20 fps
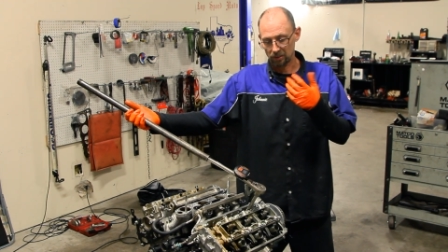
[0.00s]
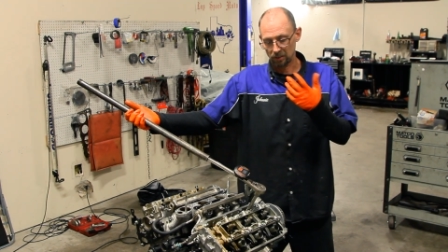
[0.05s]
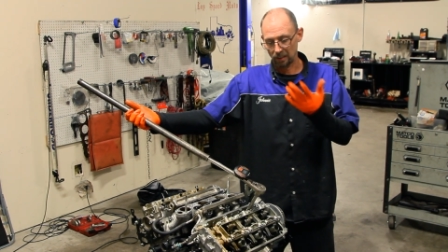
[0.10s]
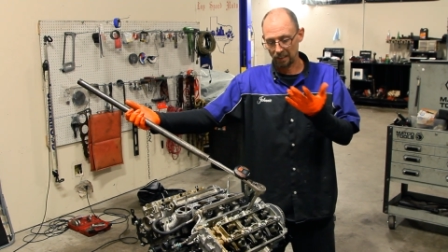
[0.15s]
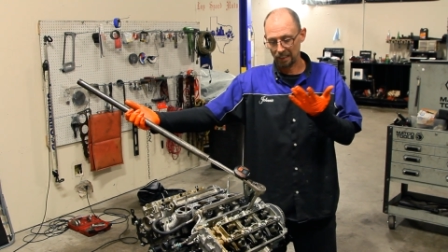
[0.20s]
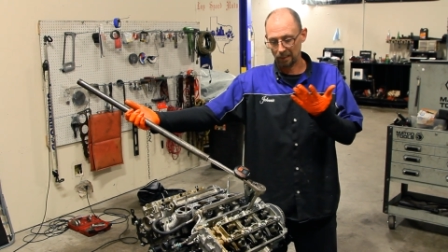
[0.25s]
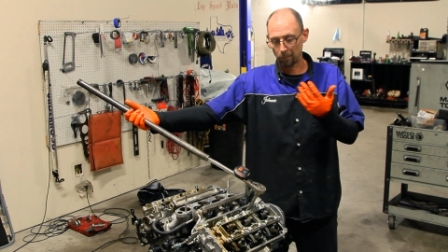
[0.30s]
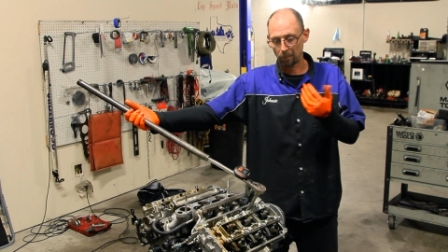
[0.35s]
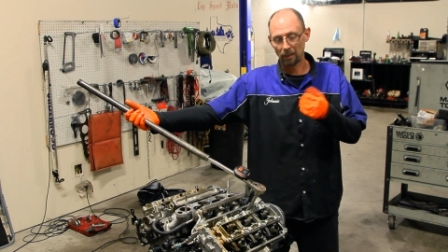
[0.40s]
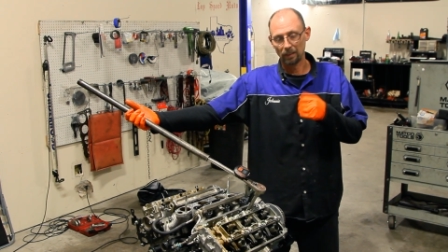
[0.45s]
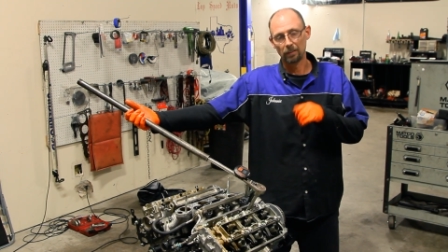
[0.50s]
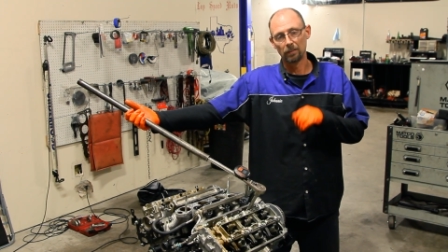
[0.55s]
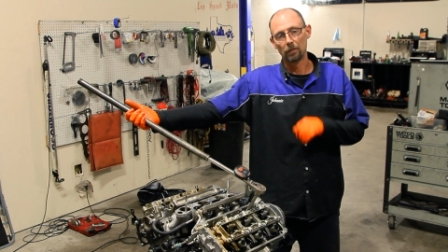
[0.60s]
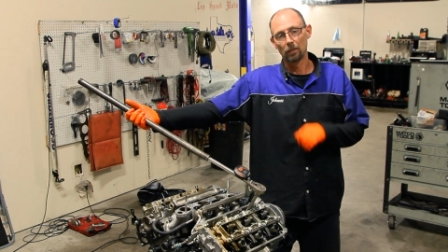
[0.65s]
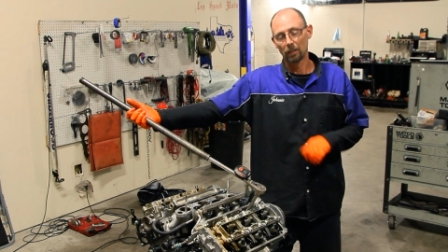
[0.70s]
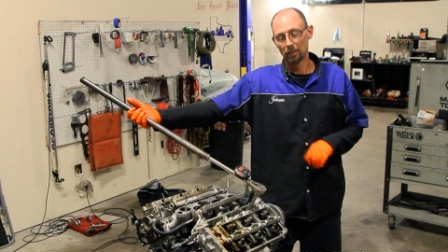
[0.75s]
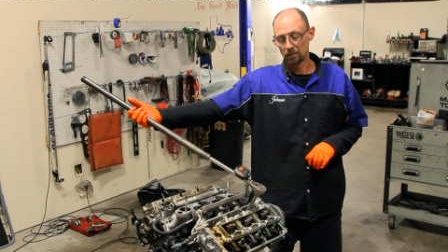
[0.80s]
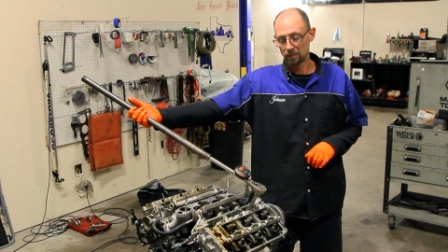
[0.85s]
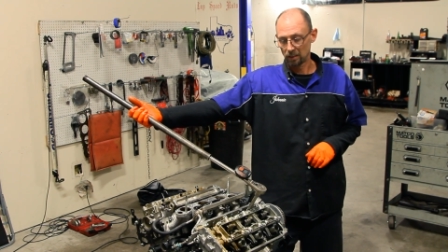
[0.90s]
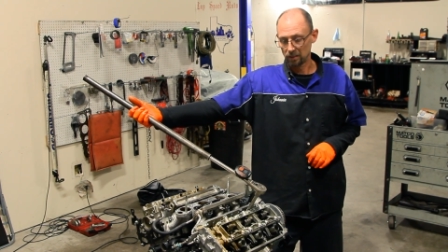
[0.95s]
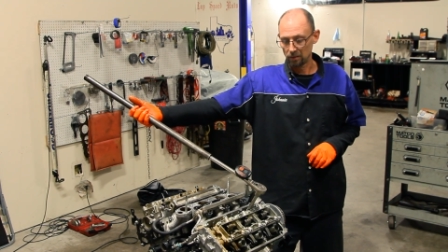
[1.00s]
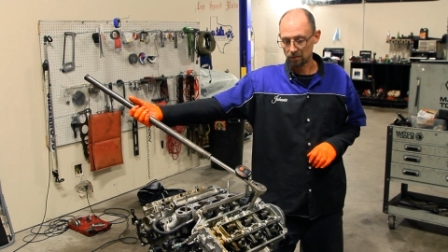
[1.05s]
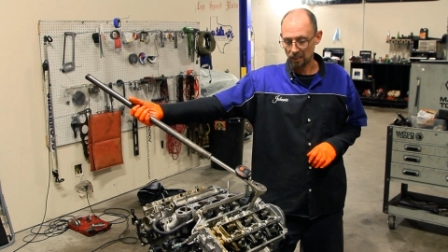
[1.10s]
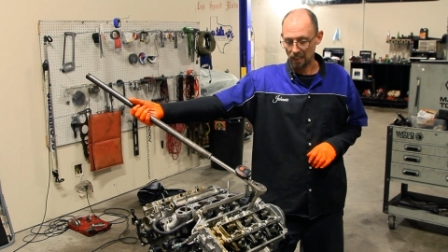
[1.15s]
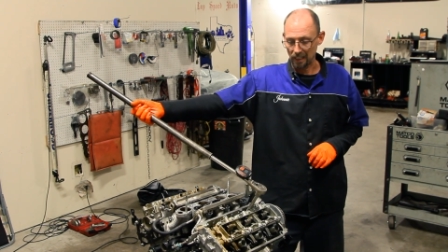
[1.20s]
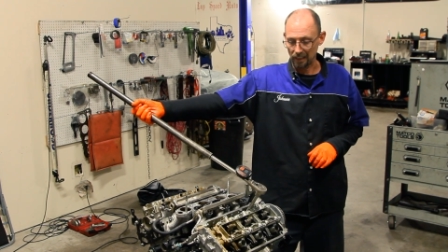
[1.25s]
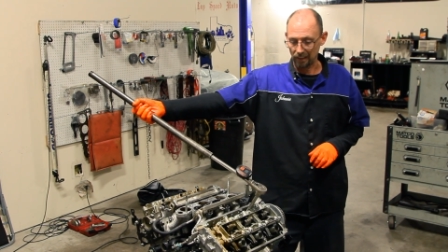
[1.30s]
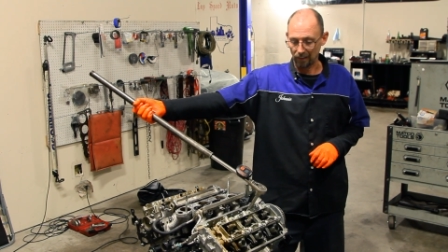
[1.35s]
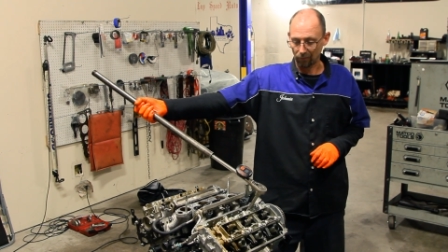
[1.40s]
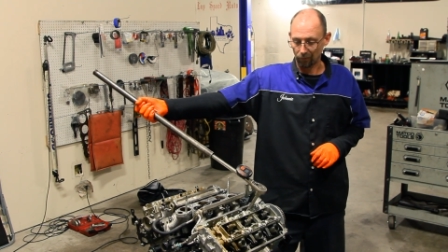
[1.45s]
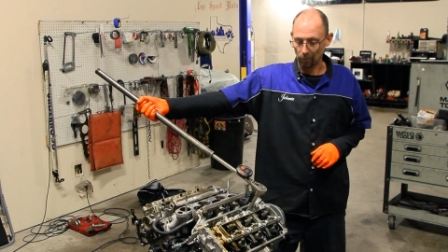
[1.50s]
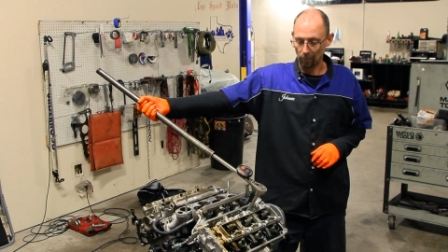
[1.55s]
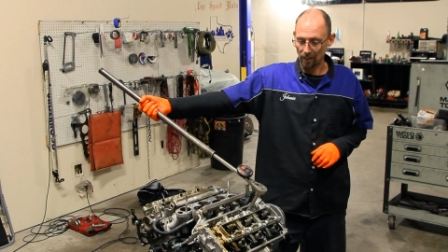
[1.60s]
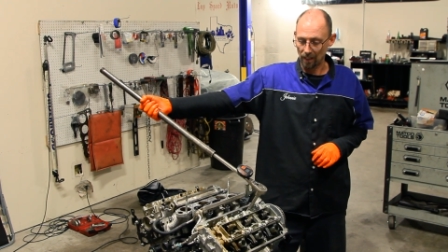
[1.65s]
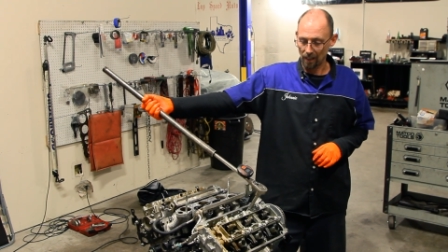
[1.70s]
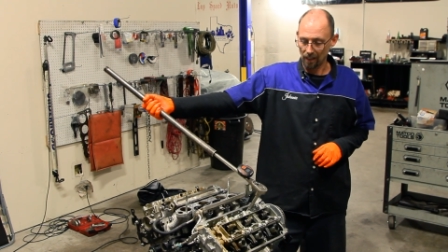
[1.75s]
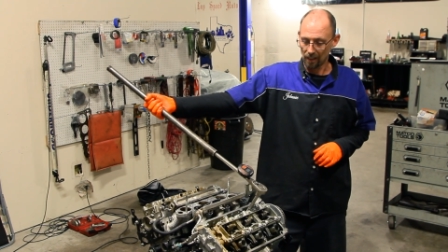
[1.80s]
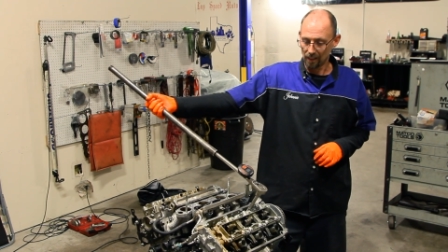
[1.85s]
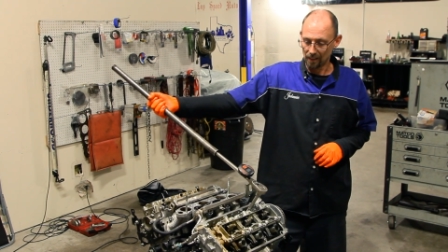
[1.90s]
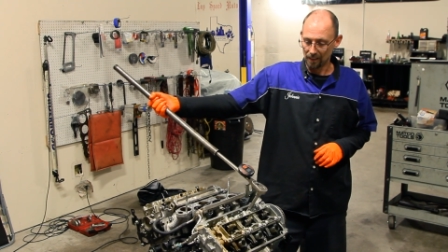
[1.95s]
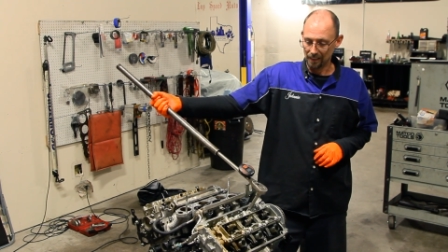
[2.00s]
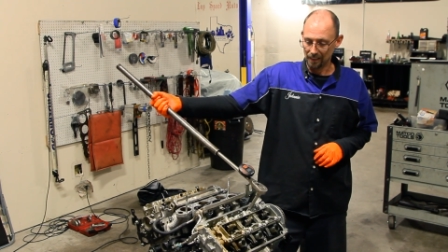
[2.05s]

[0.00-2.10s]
select button, you continue tightening from there.